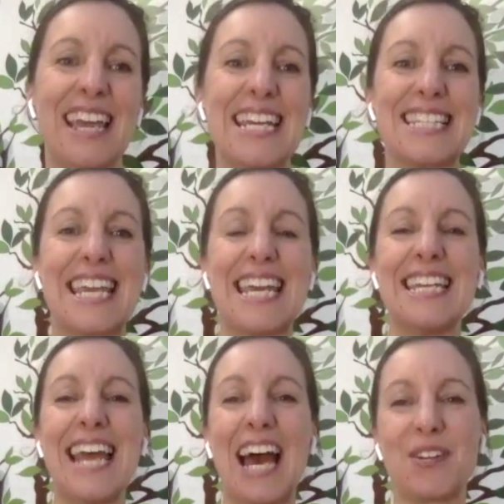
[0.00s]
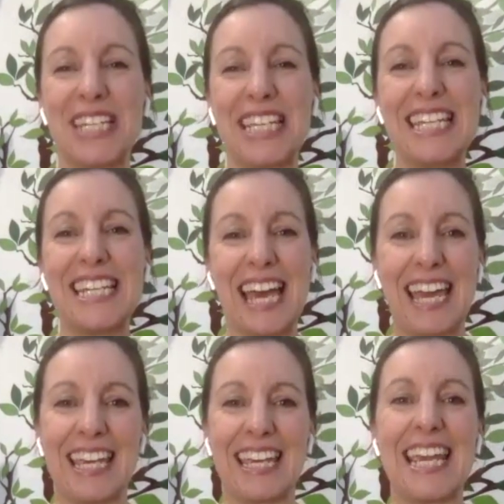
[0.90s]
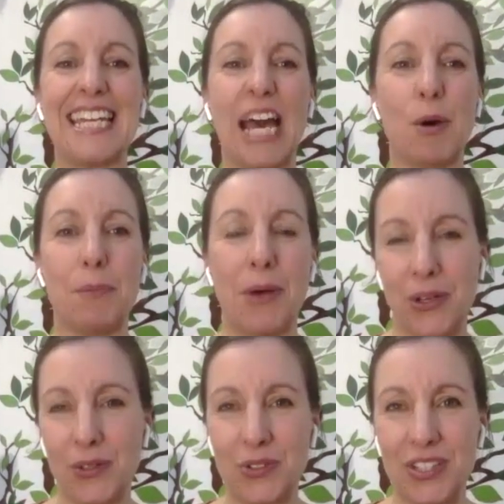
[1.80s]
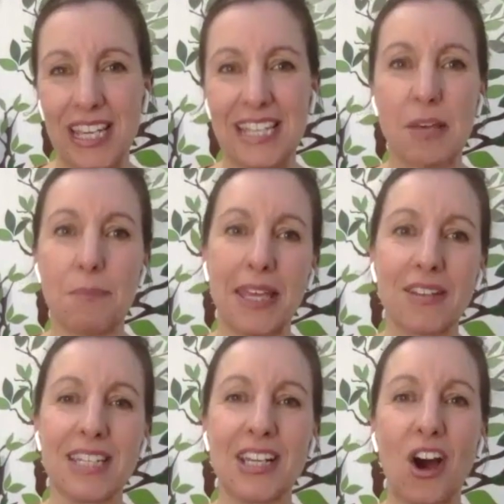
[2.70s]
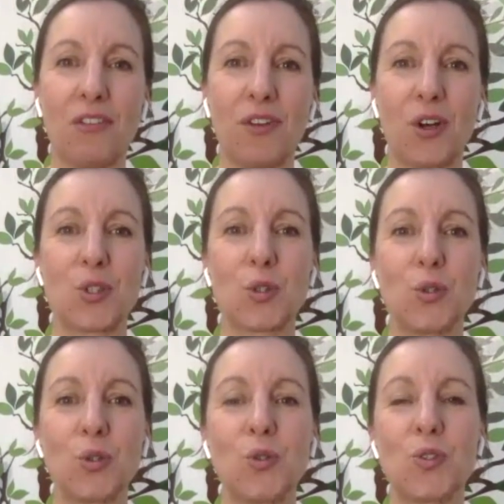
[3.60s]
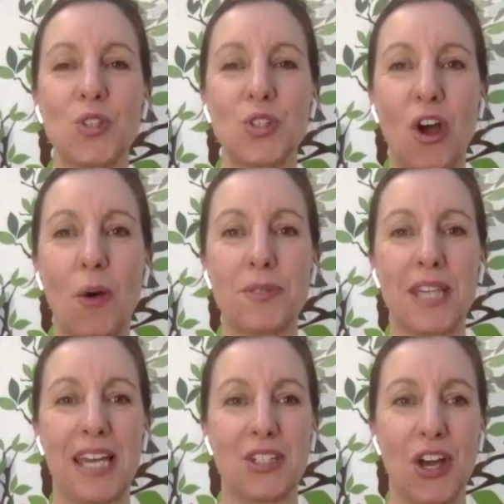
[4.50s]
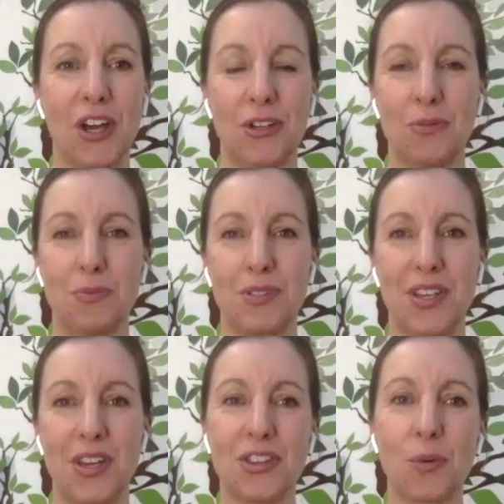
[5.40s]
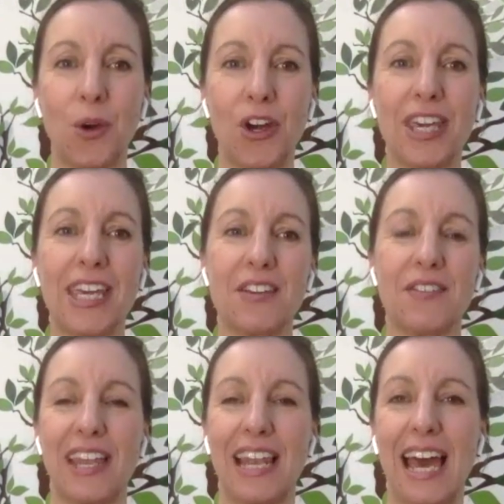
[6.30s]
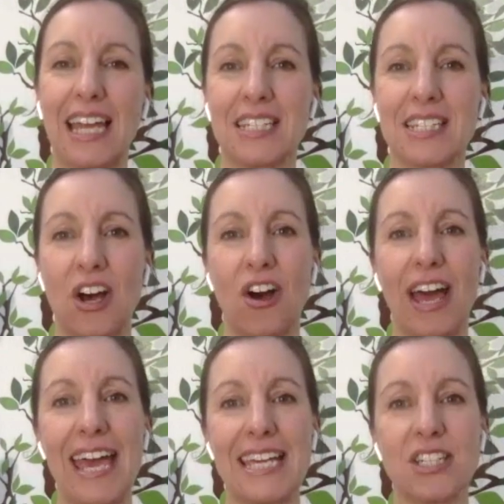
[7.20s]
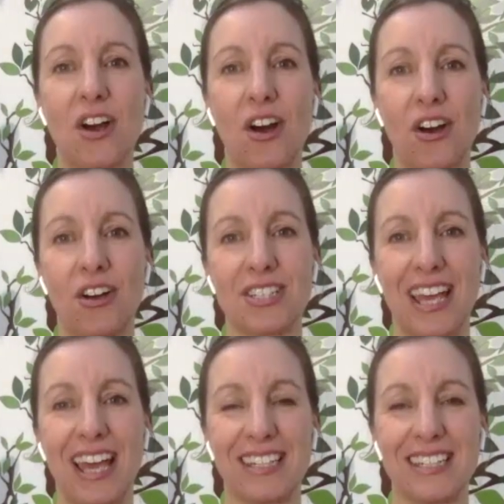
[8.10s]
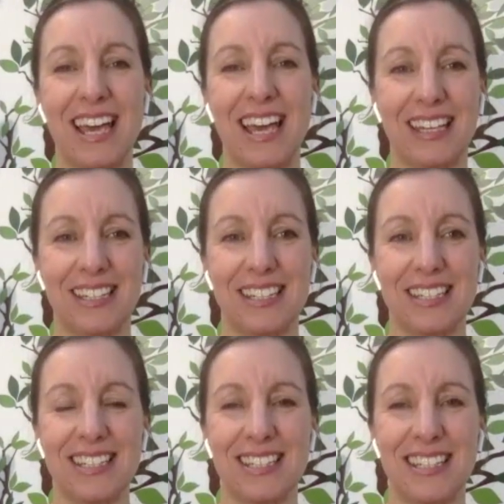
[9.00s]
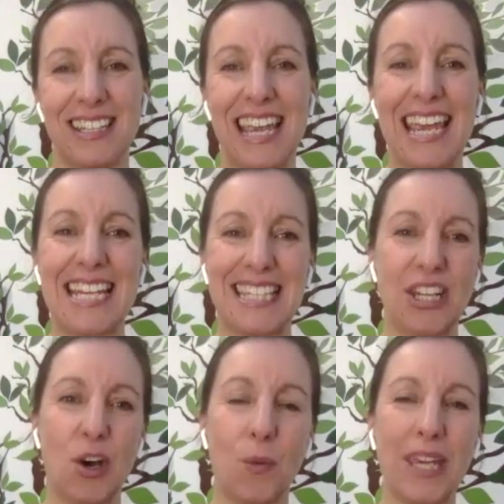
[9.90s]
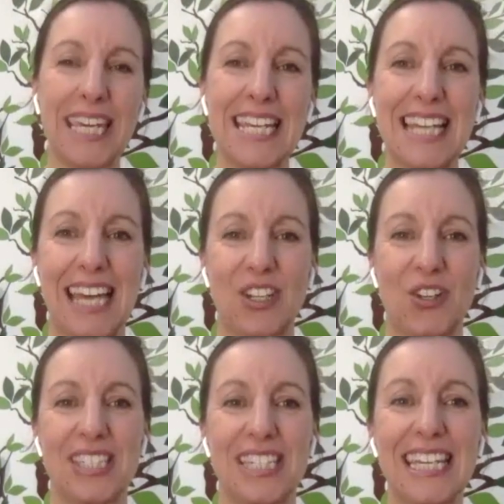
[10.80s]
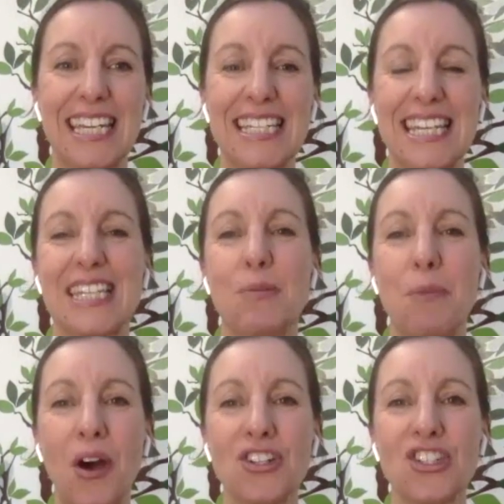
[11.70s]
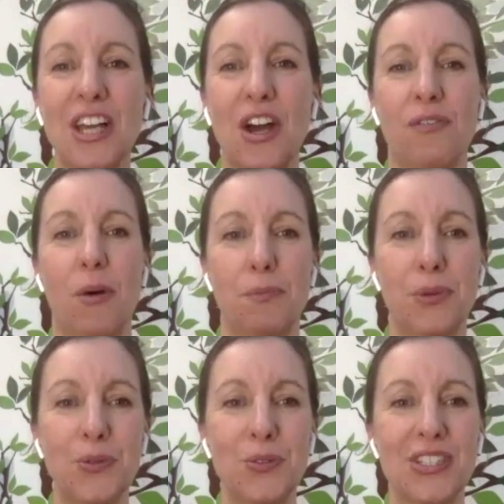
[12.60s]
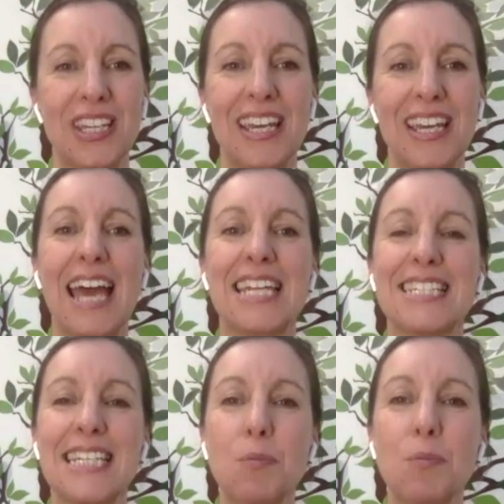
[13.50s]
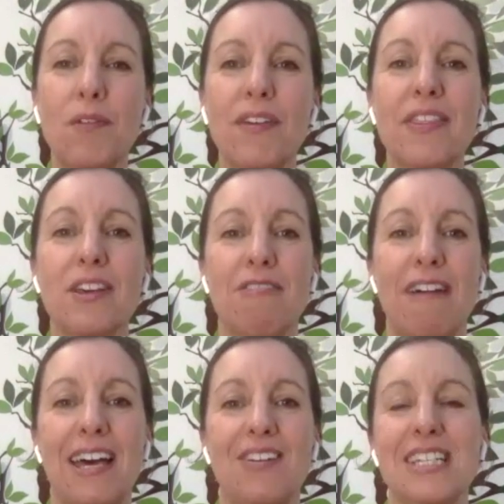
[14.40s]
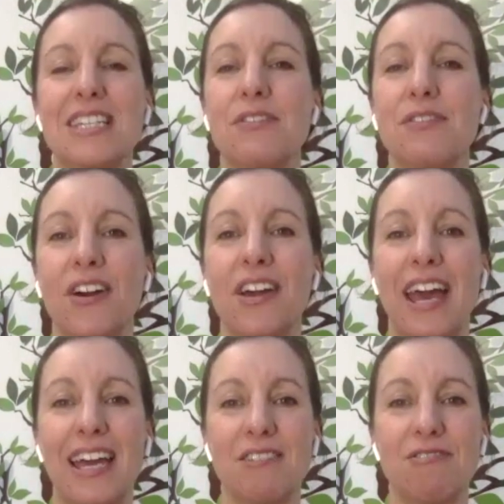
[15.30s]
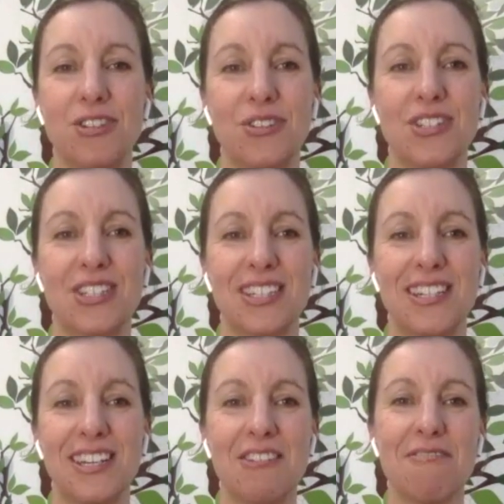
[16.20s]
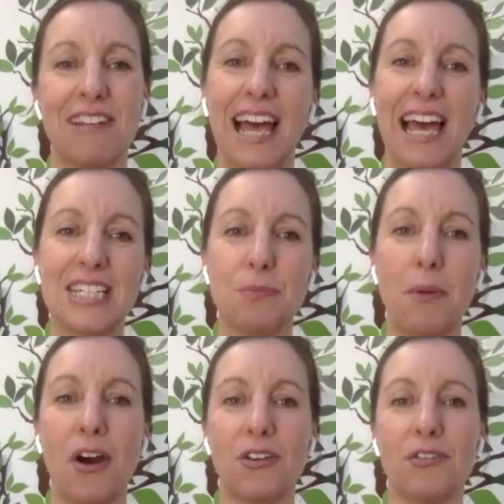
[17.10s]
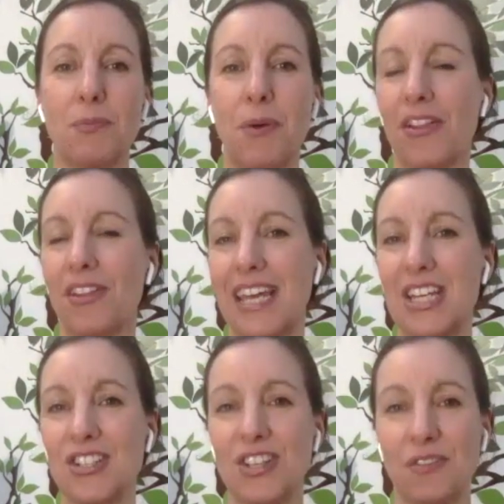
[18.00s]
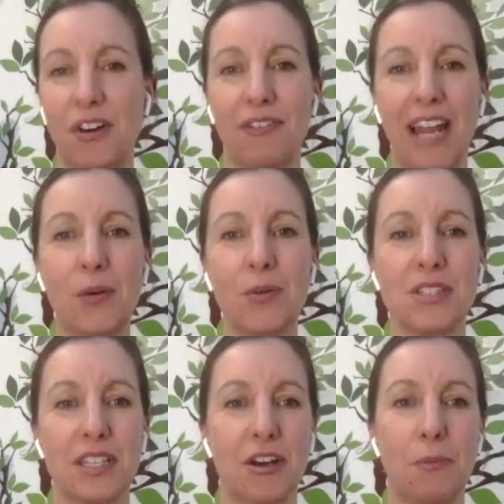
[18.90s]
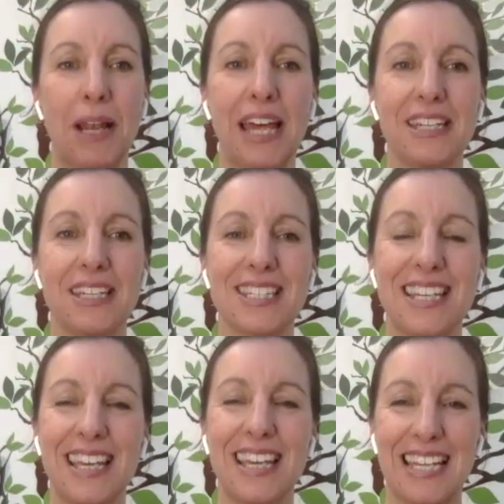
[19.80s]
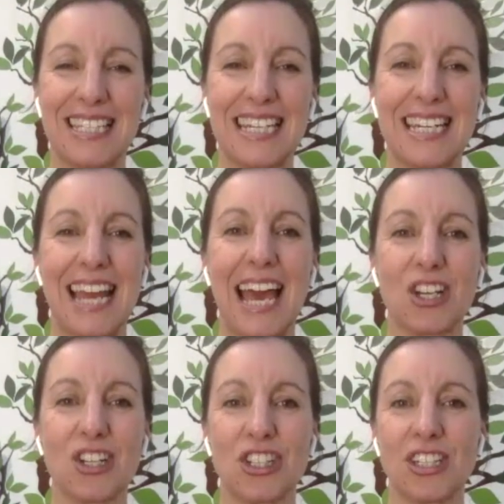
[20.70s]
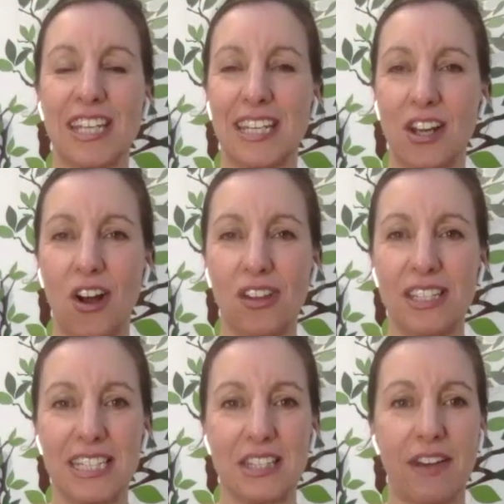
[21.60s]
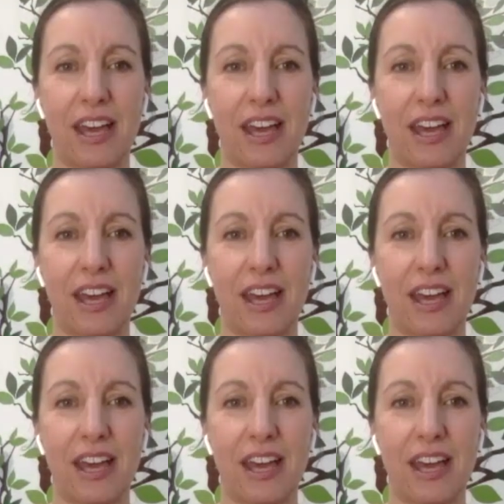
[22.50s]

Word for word: It's in our DNA, in our bones, in the building of our schools, shops, and homes, the working of the lands, our head, heart, and hands. It's in our wikis and our stickies, in the marching of our boots, and deep within the ground in the fungi roots relied upon for pollination of our flowers and our plants, and seen in action in colonies of